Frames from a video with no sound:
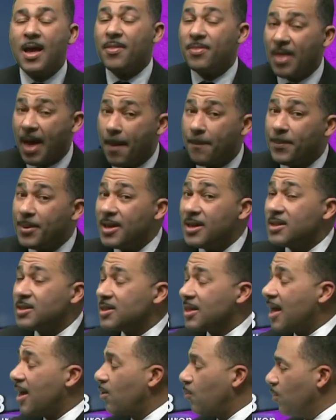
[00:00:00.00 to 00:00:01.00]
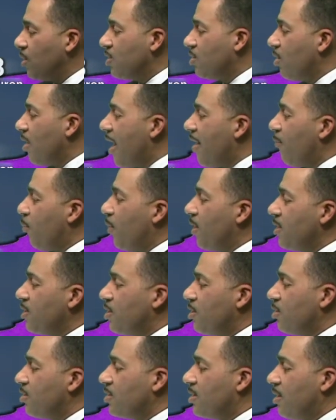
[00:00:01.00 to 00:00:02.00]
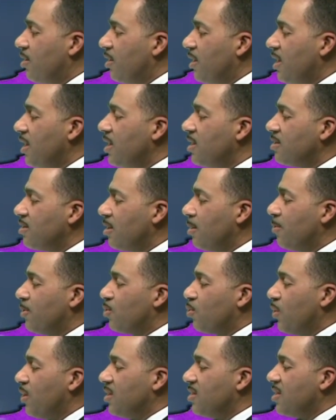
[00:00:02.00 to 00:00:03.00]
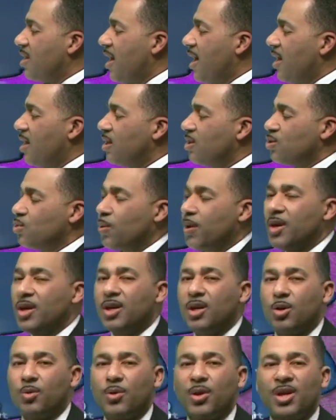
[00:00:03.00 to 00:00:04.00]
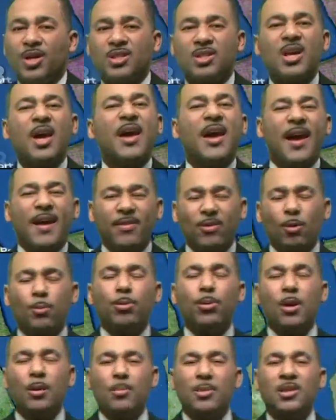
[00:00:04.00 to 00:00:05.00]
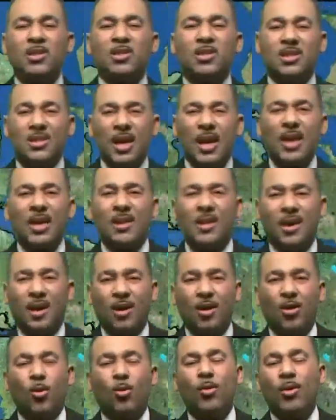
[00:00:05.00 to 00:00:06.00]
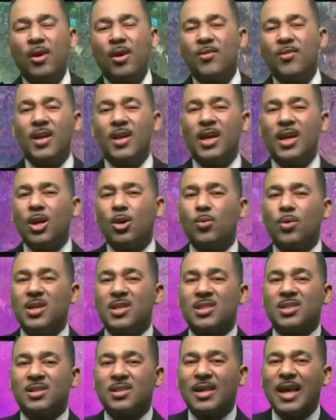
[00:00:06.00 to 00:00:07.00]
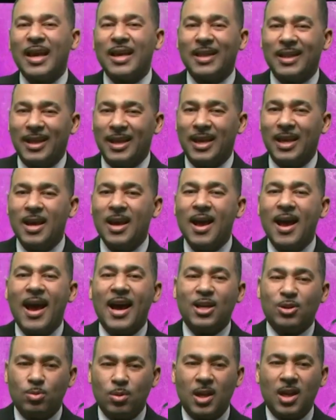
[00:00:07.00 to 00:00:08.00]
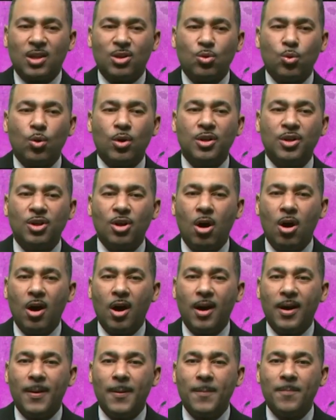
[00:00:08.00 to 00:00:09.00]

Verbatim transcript: That being said, we still have wind chills that are easily between 10 and 20 degrees, and they'll pretty much stay there or even increase slightly as we get toward dawn.